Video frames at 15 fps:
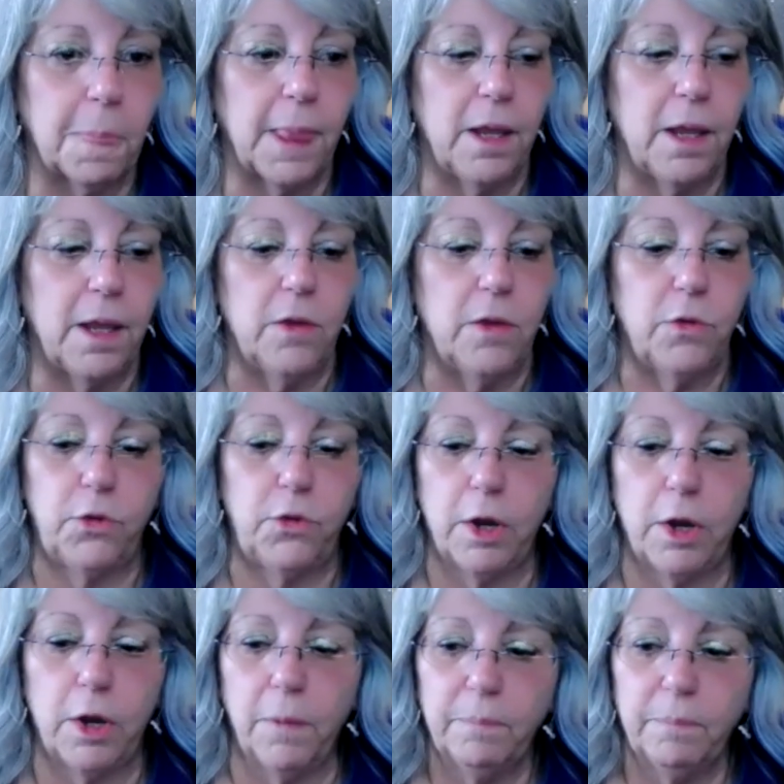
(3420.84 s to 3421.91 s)

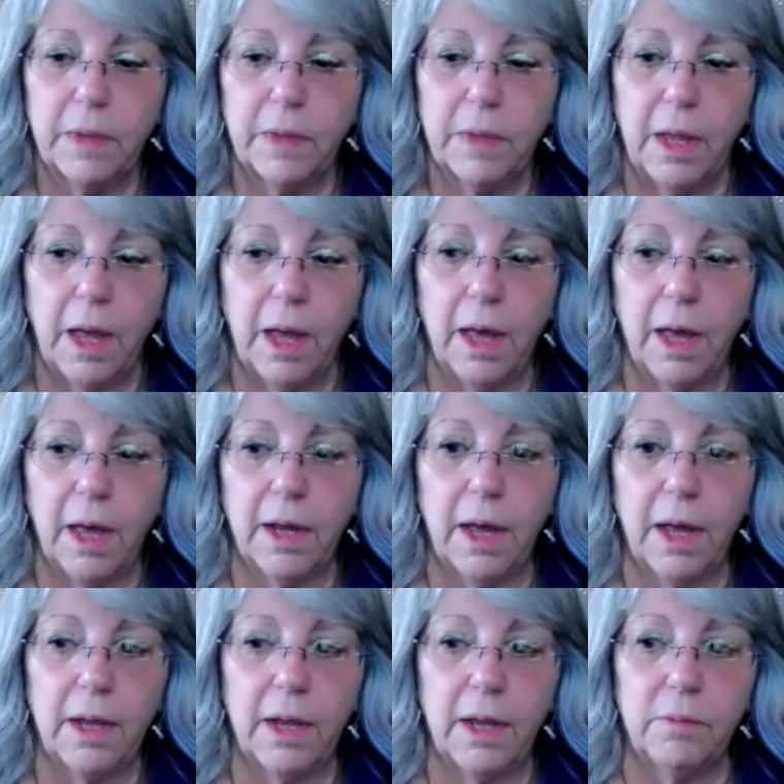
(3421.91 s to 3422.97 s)
So I
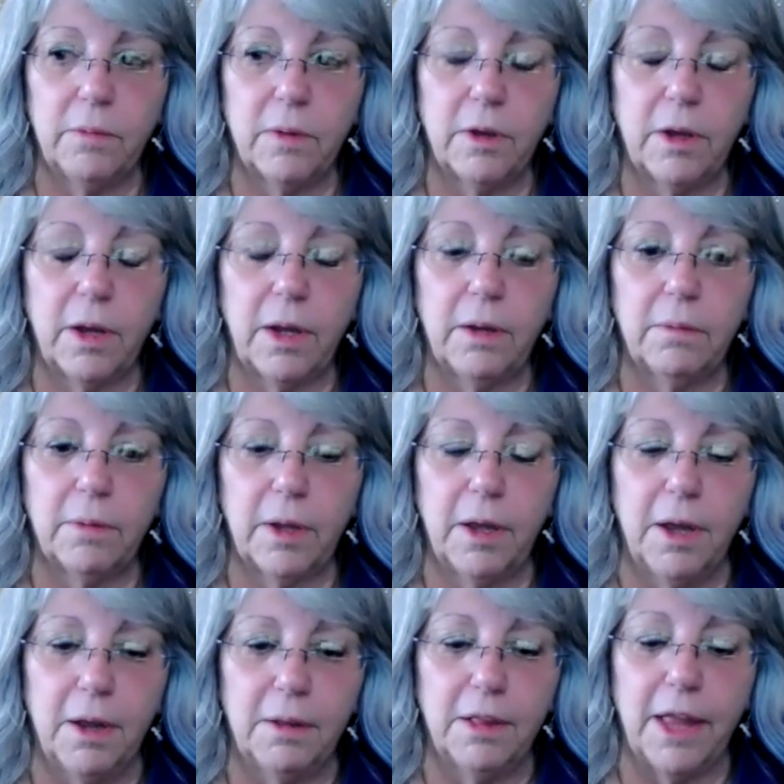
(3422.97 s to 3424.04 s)

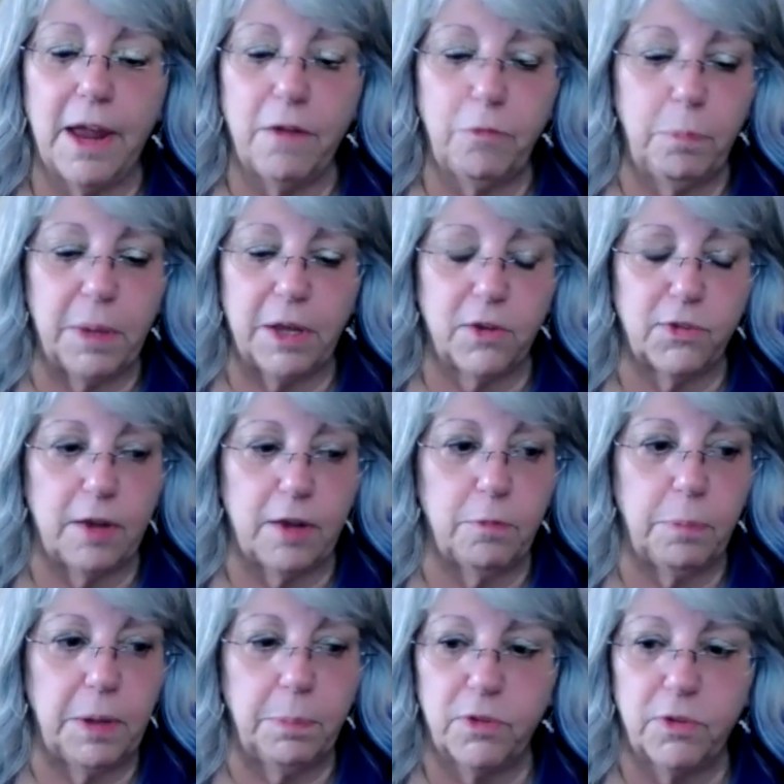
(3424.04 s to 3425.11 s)
laugh because I have
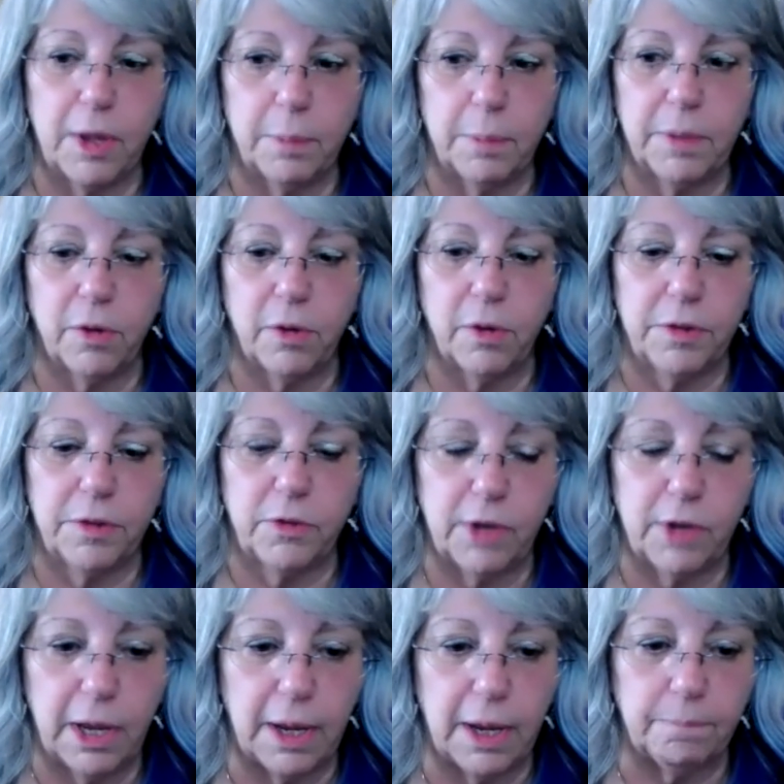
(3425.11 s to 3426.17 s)
people tell me all the
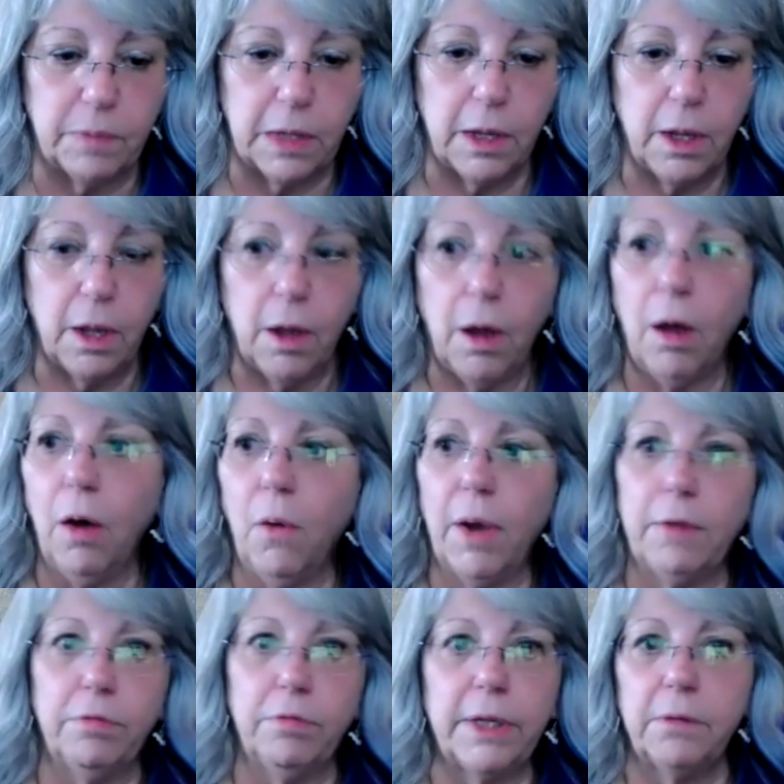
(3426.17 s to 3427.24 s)
time, oh, I
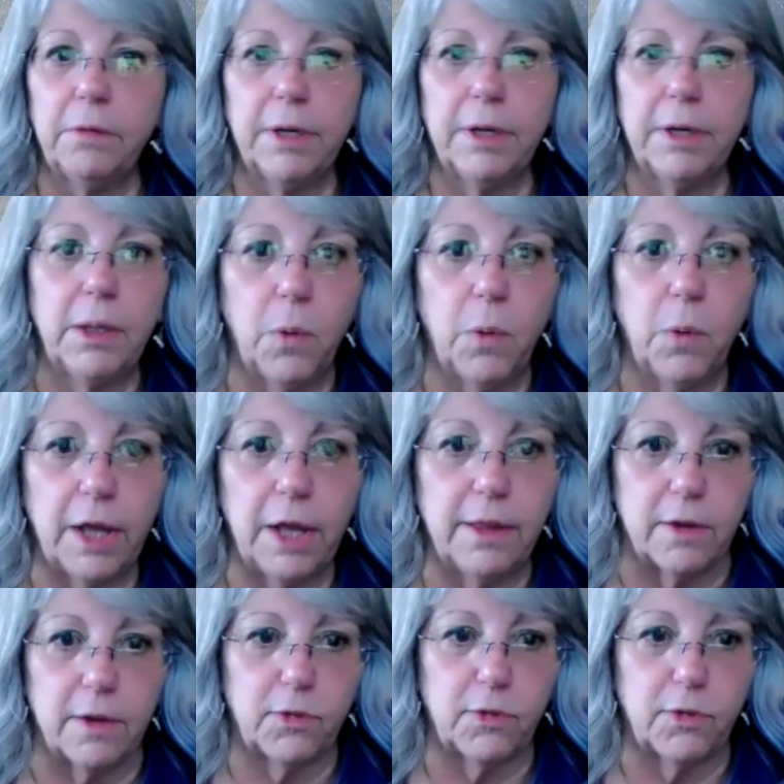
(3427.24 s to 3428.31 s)
really, really want
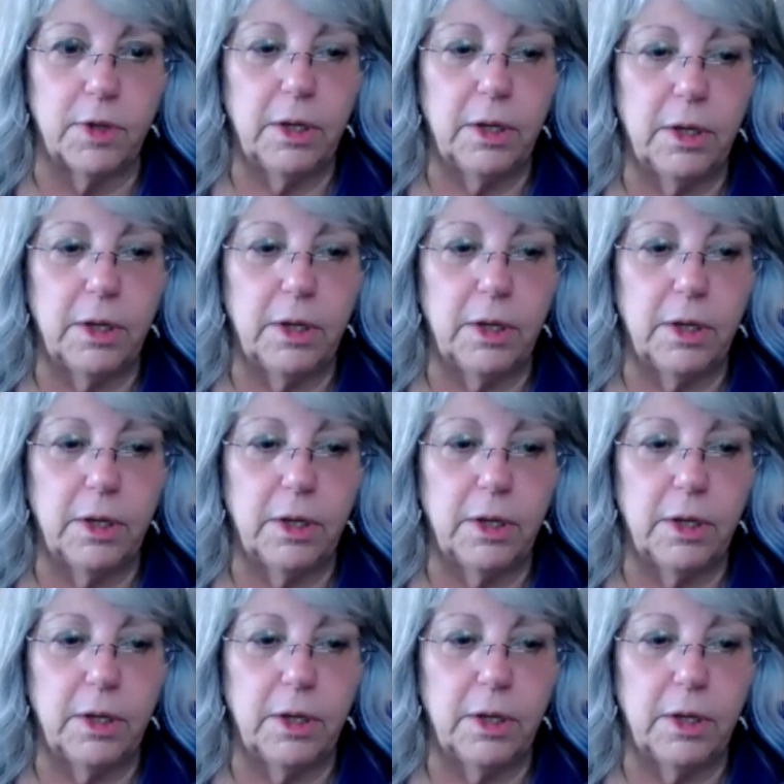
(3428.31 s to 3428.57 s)
this.